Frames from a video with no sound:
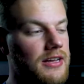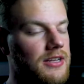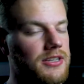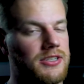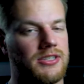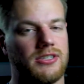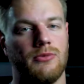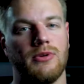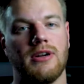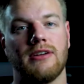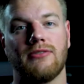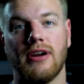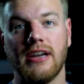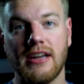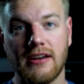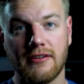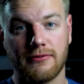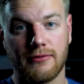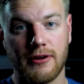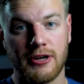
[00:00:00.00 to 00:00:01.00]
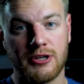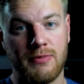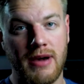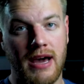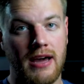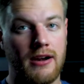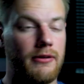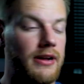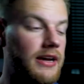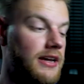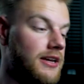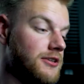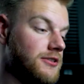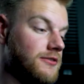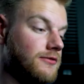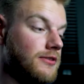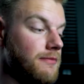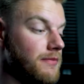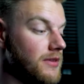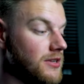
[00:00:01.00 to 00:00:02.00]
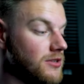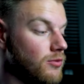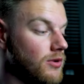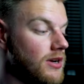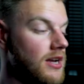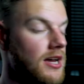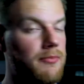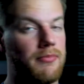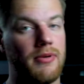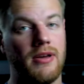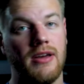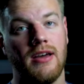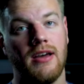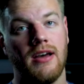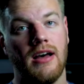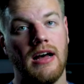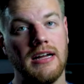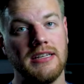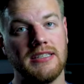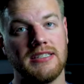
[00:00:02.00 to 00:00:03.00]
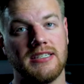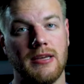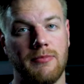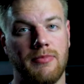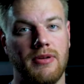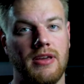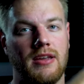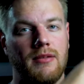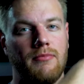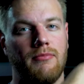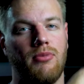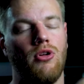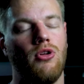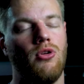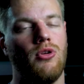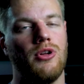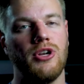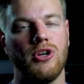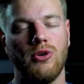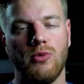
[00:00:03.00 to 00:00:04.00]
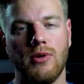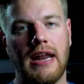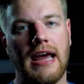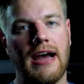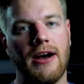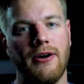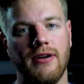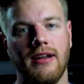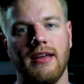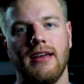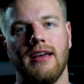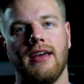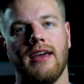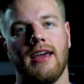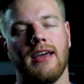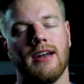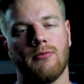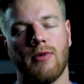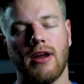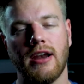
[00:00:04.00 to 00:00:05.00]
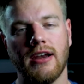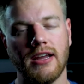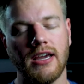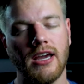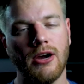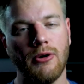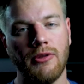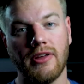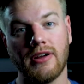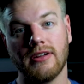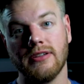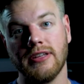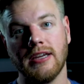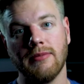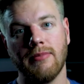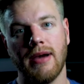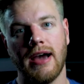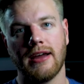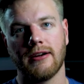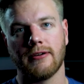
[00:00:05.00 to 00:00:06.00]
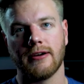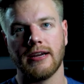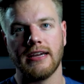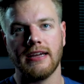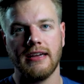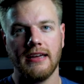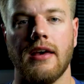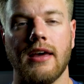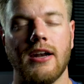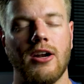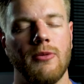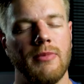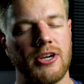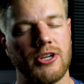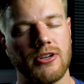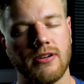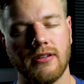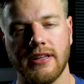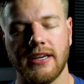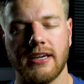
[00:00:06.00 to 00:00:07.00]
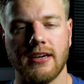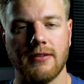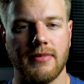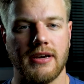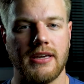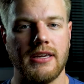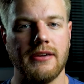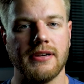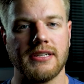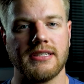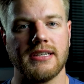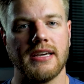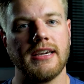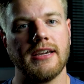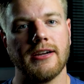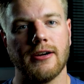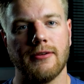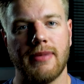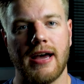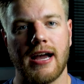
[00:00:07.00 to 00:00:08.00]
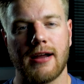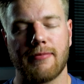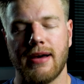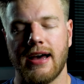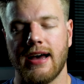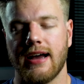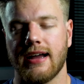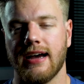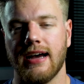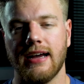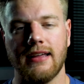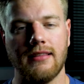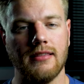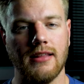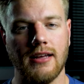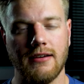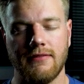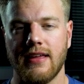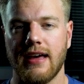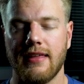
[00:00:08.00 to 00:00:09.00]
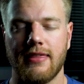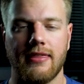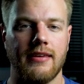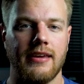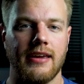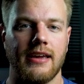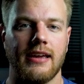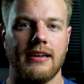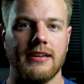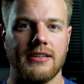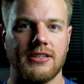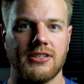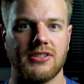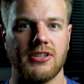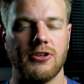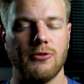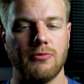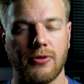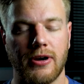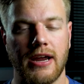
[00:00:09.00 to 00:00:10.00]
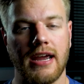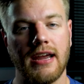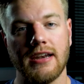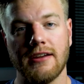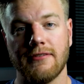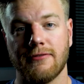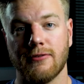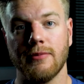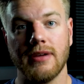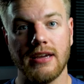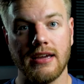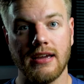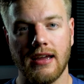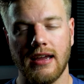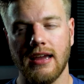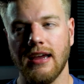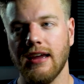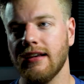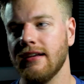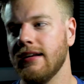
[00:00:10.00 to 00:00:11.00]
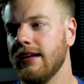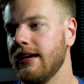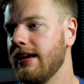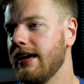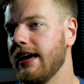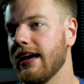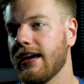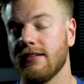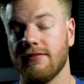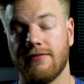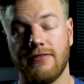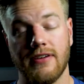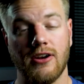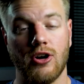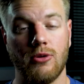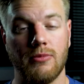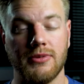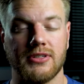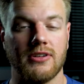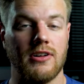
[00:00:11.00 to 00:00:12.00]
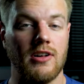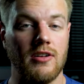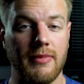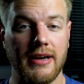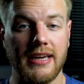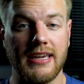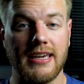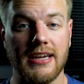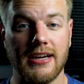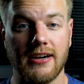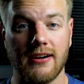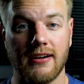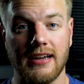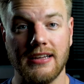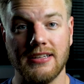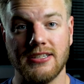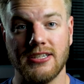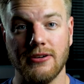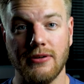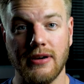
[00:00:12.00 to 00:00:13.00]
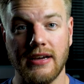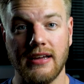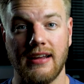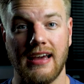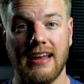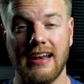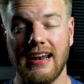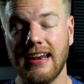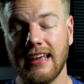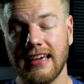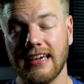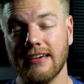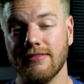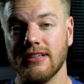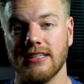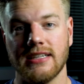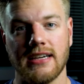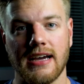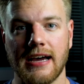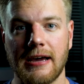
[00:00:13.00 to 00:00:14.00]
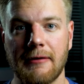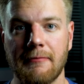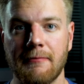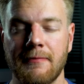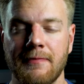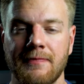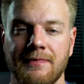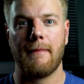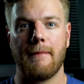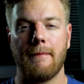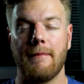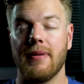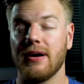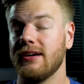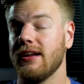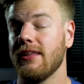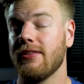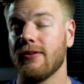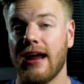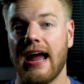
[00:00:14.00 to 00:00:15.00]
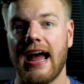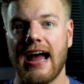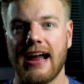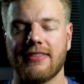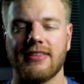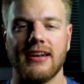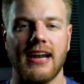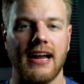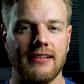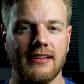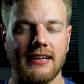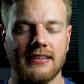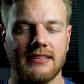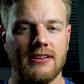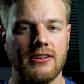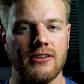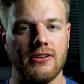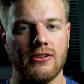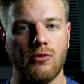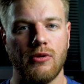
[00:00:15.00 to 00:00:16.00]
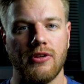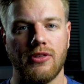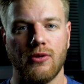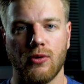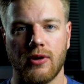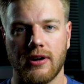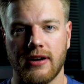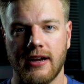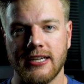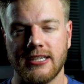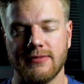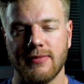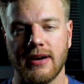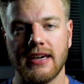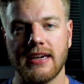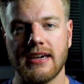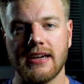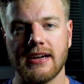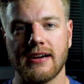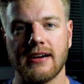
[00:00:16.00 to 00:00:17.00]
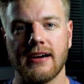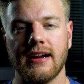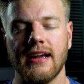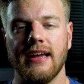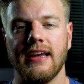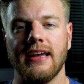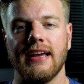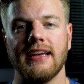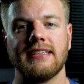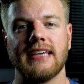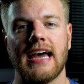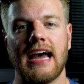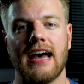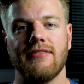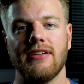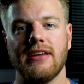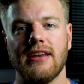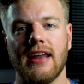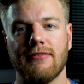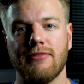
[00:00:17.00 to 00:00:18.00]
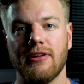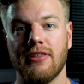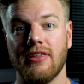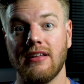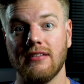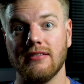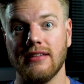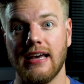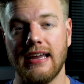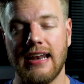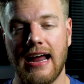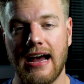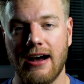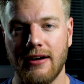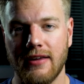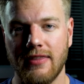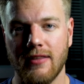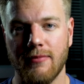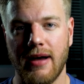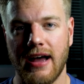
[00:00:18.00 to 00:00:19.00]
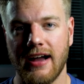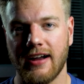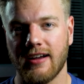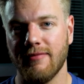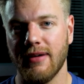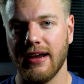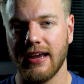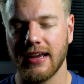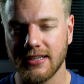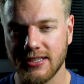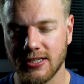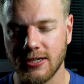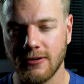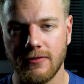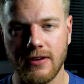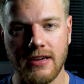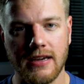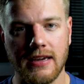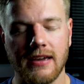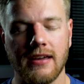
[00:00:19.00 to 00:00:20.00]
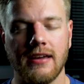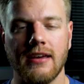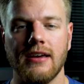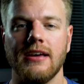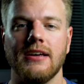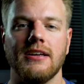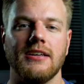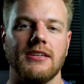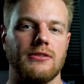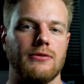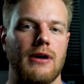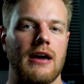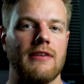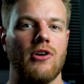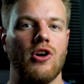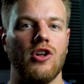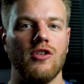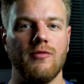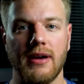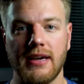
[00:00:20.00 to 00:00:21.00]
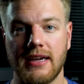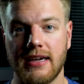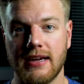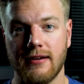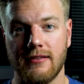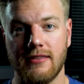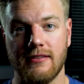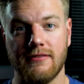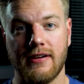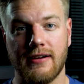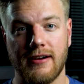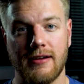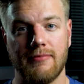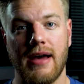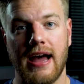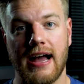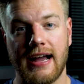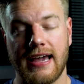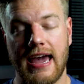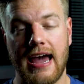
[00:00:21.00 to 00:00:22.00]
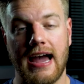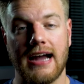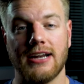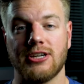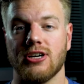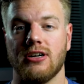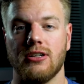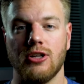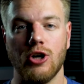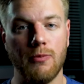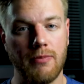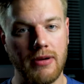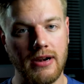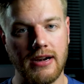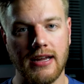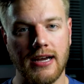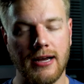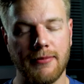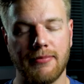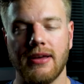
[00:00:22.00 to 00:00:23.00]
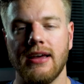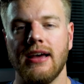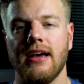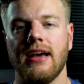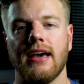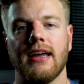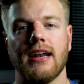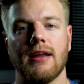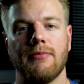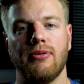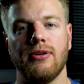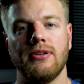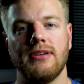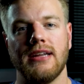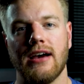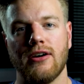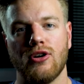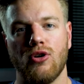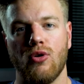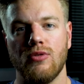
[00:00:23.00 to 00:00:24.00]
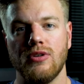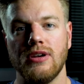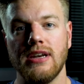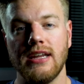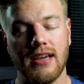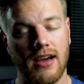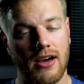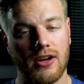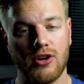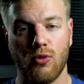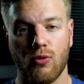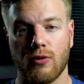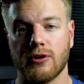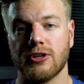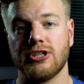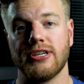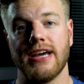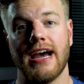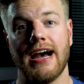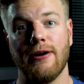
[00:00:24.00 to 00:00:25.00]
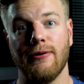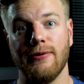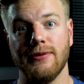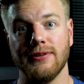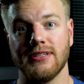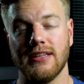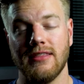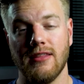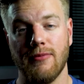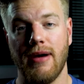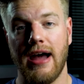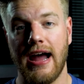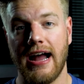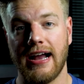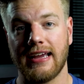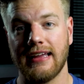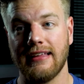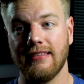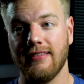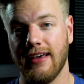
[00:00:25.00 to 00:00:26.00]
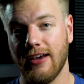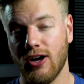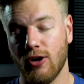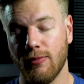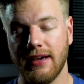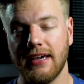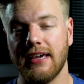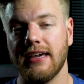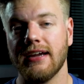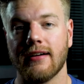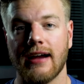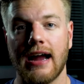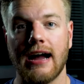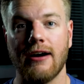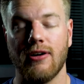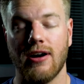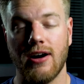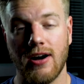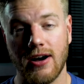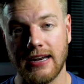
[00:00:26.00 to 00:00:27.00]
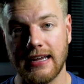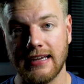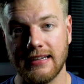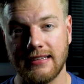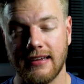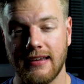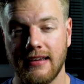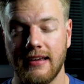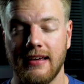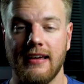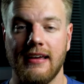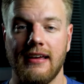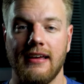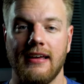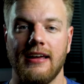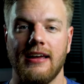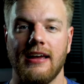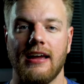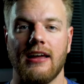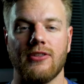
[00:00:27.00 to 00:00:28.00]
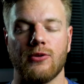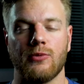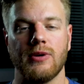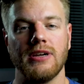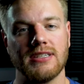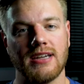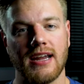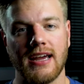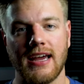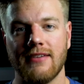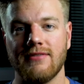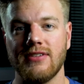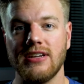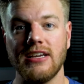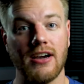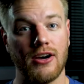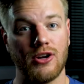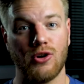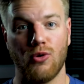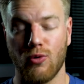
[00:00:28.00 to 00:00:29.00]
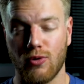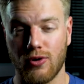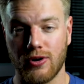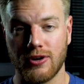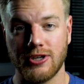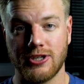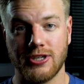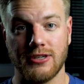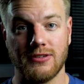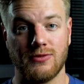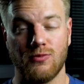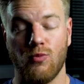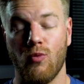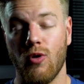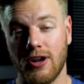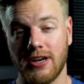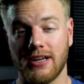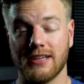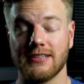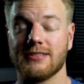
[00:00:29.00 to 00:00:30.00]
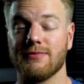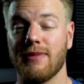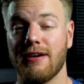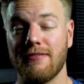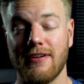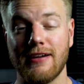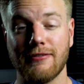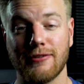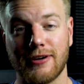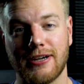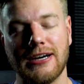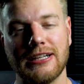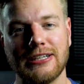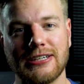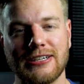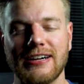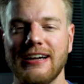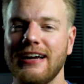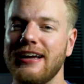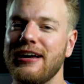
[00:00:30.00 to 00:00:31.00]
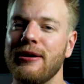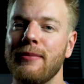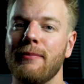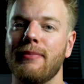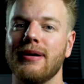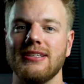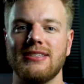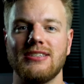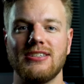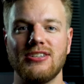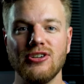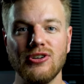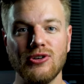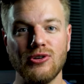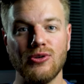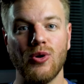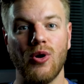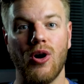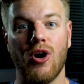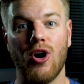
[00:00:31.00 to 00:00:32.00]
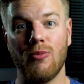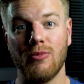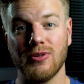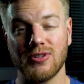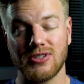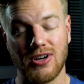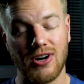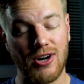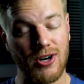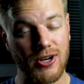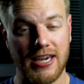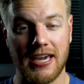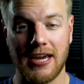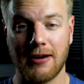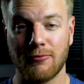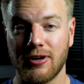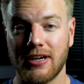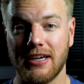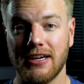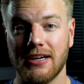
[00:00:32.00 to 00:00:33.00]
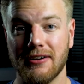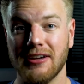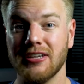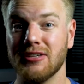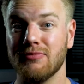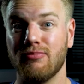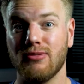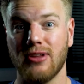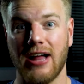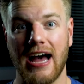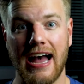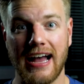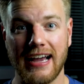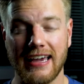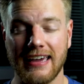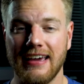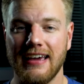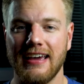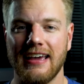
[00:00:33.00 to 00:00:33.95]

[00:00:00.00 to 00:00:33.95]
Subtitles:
So whenever I need a fresh battery, I just flip this one up, unzip it, pull a new one out, and I'm ready to go with a clean battery. And I'll make sure to link up my USA Gear backpack. I love that thing. It is super handy for me, and it can fit almost all of my gear into it at any given time. But another hack that I like to do with organizing my gear is having everything laid out in the back of my SUV. So I have all of my gear in the very back hatch. I'll open it up and I put down neon orange towels in the back and lay all my gear out on it. And the reason I have neon orange is one, because it's my favorite color, but two, almost all camera gear is black.